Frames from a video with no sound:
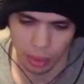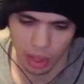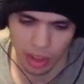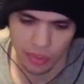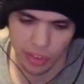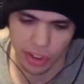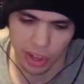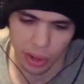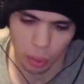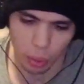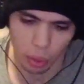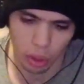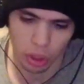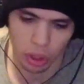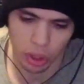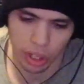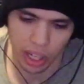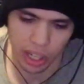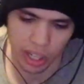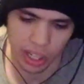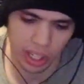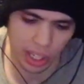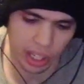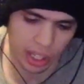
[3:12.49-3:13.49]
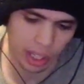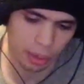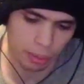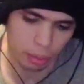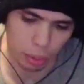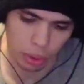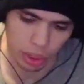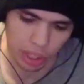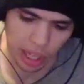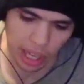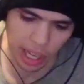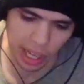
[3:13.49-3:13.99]
Infinite World I did,
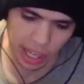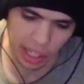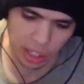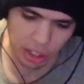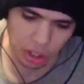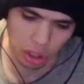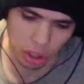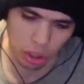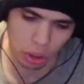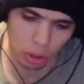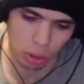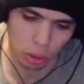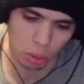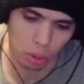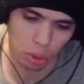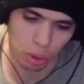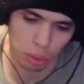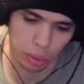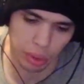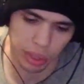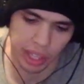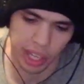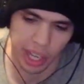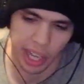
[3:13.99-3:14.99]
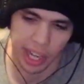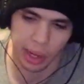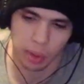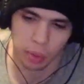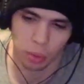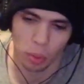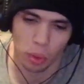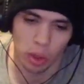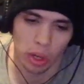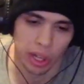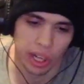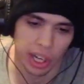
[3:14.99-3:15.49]
Budokai 2, 3, and
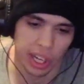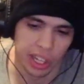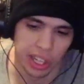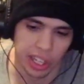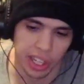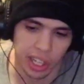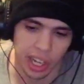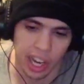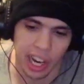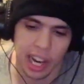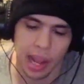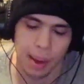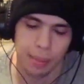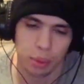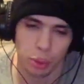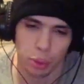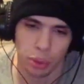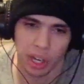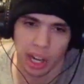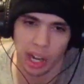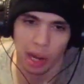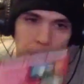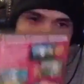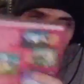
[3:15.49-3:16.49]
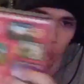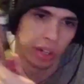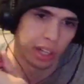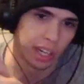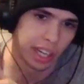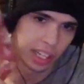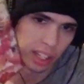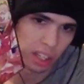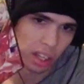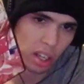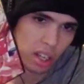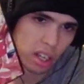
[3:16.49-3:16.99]
1 I did. I got Budokai 1
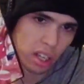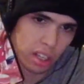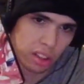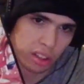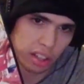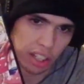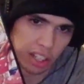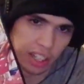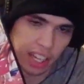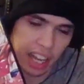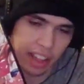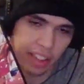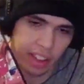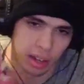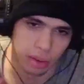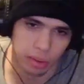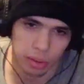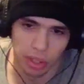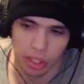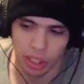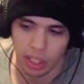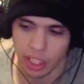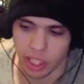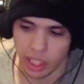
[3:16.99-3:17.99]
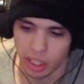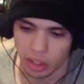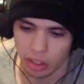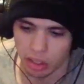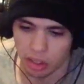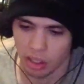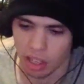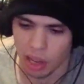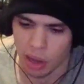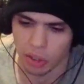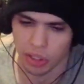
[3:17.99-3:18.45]
like the day that it released.